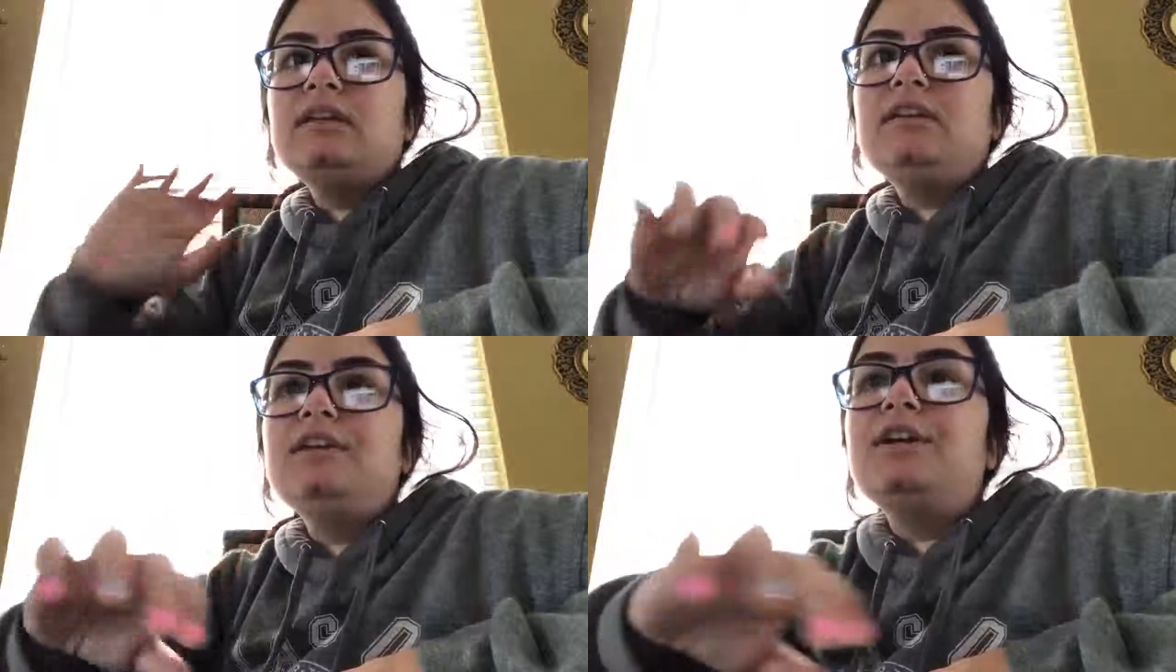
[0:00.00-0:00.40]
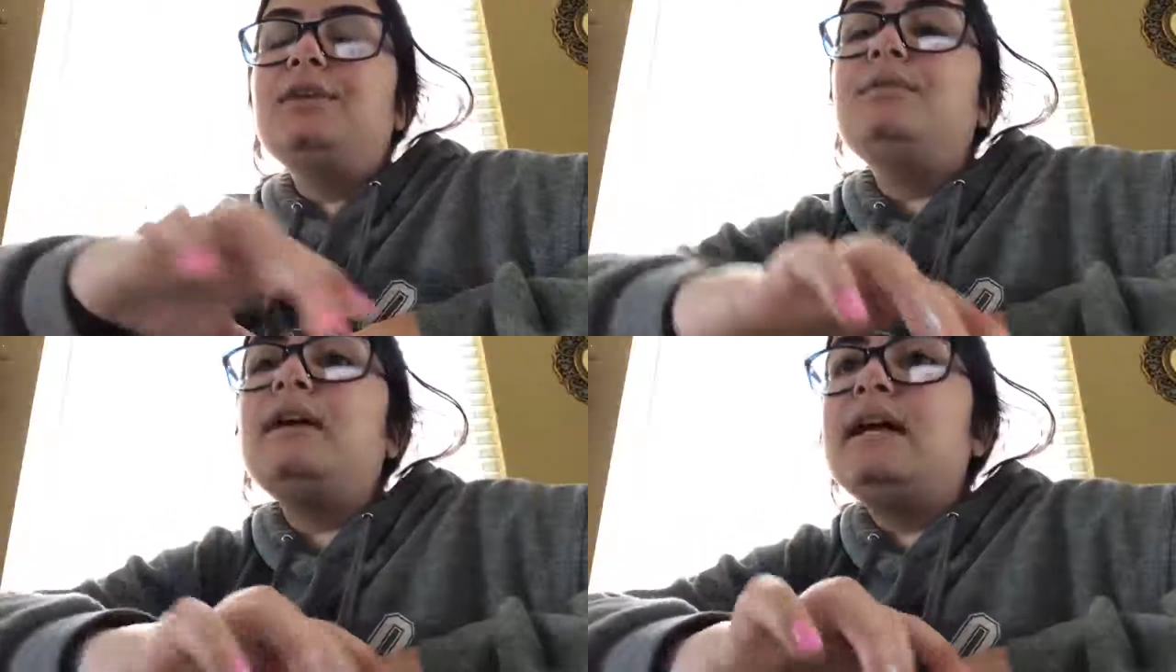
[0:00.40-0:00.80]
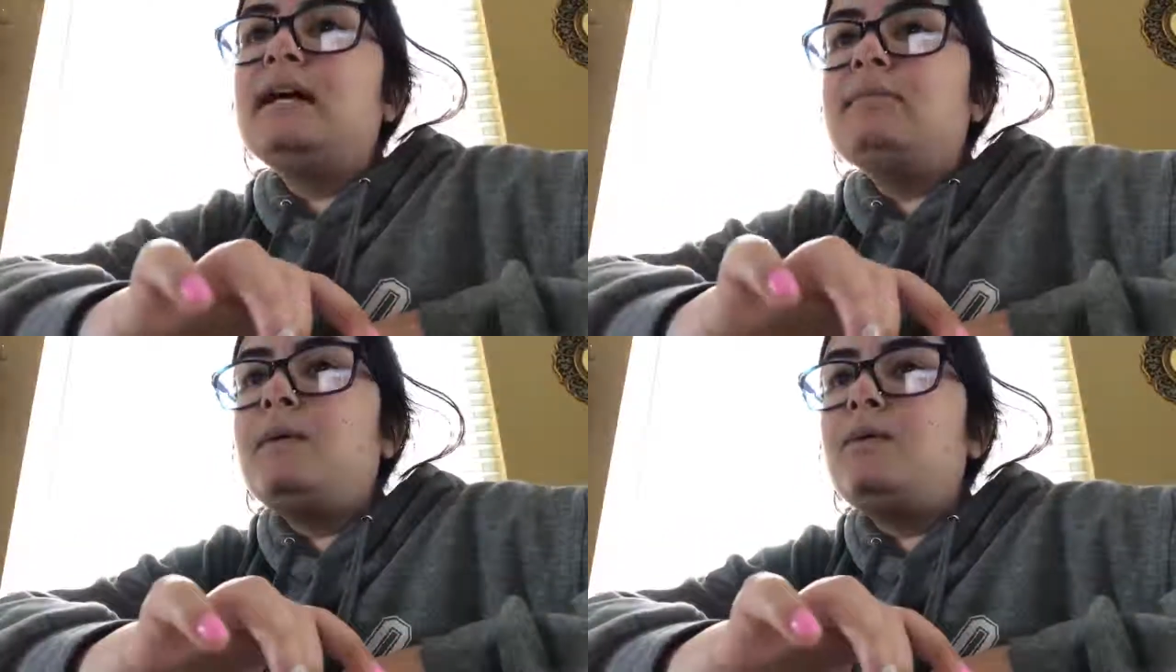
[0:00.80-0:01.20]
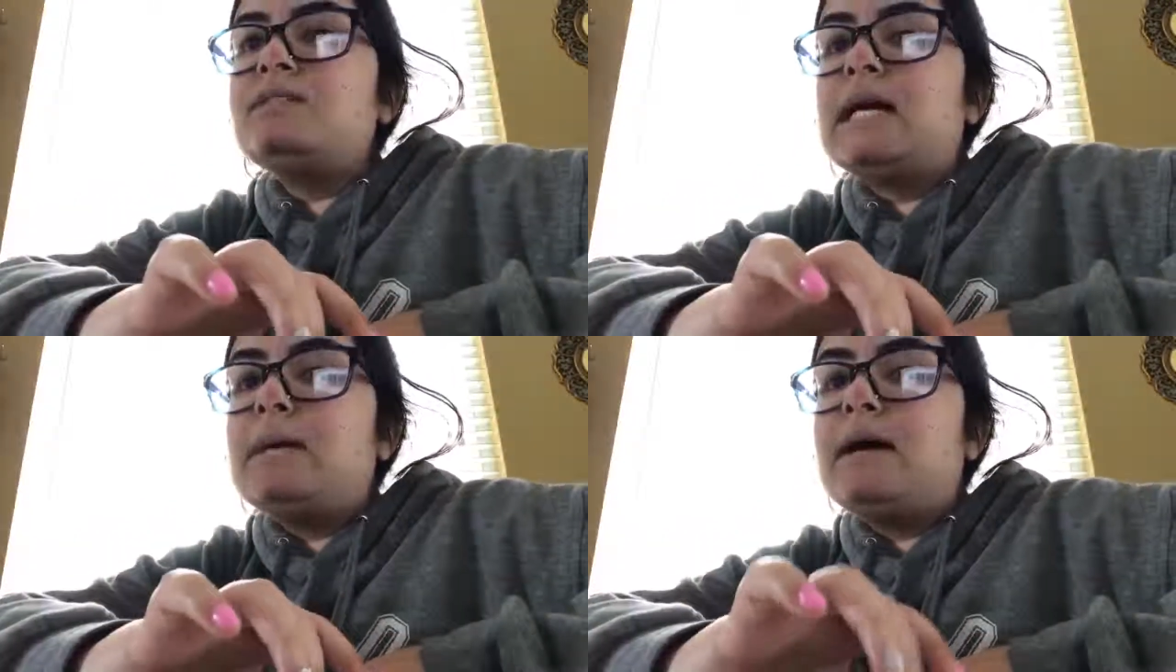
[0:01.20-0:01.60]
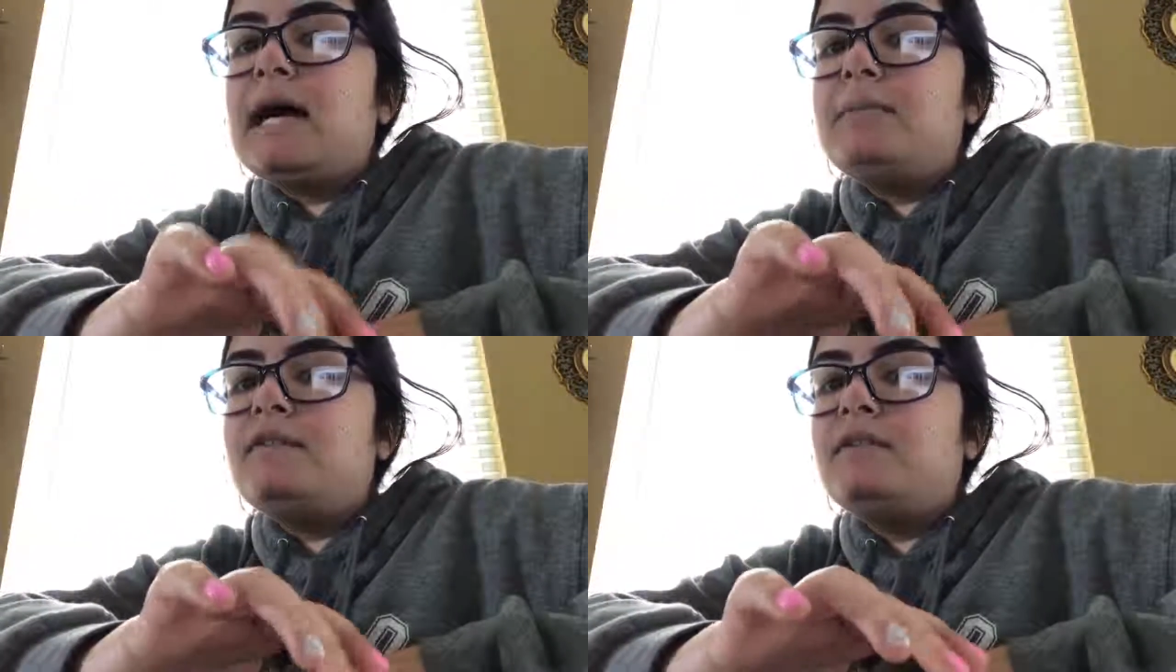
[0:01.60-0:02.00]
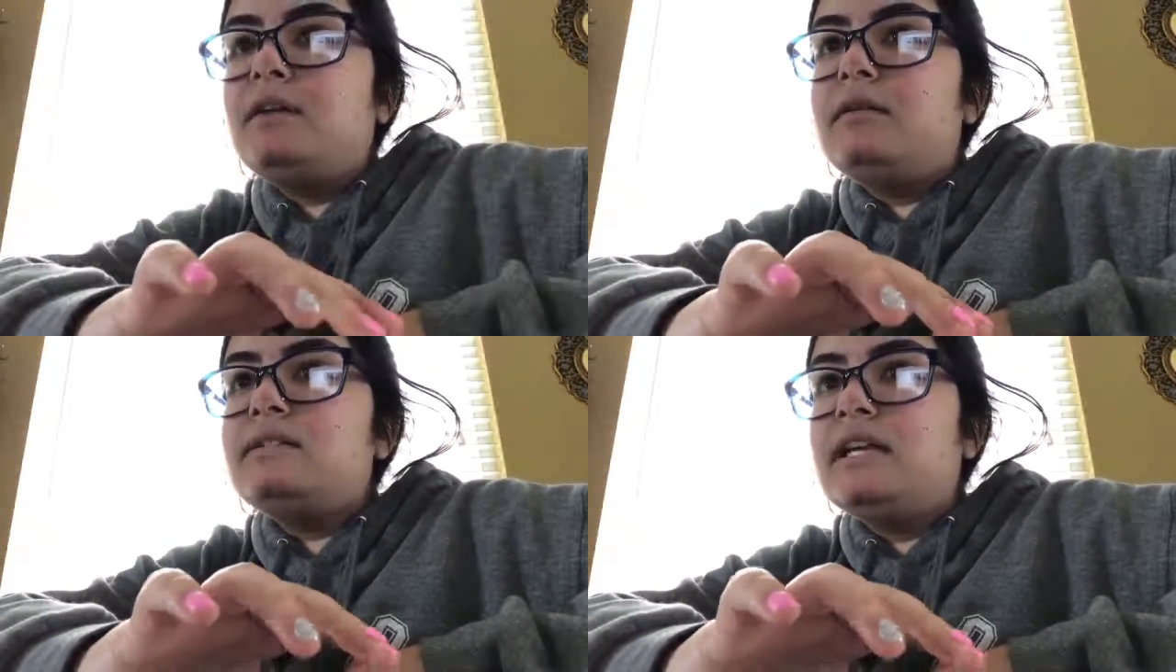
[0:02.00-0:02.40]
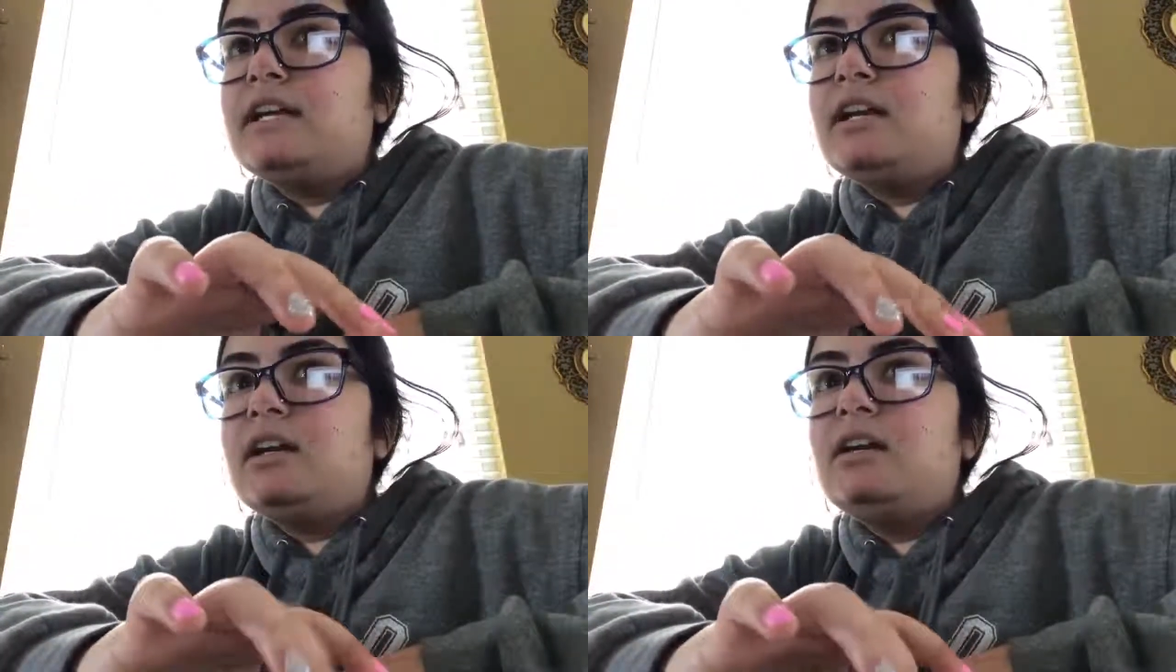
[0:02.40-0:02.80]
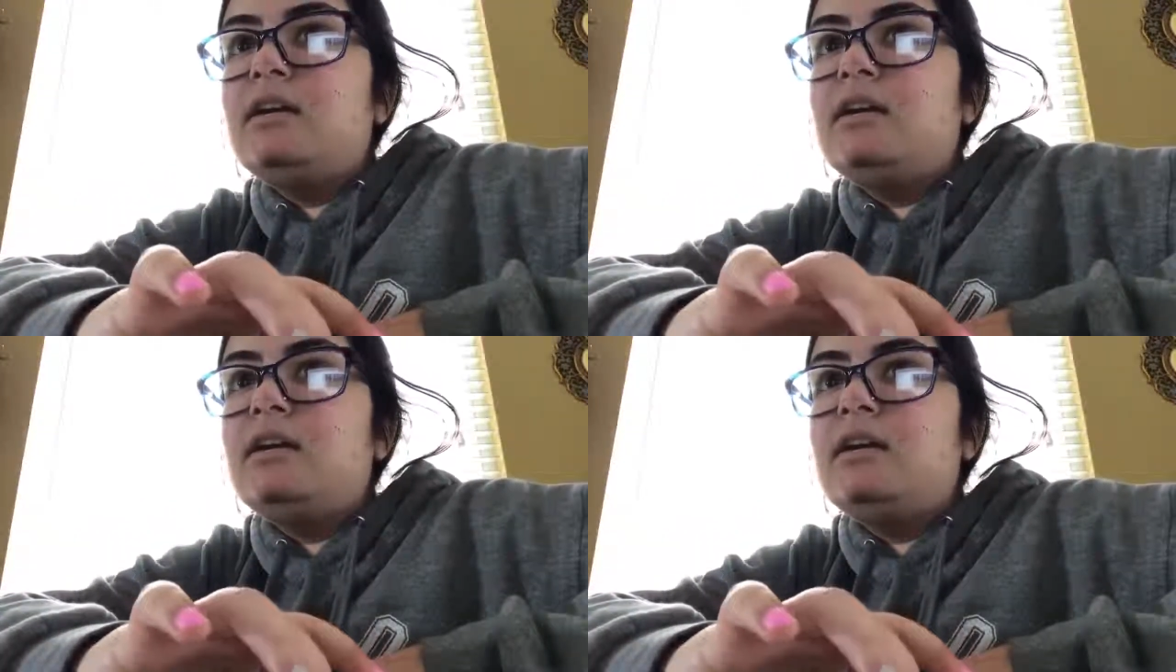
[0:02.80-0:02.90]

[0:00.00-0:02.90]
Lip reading: you know, like, I remember one time I had my phone out in daycare,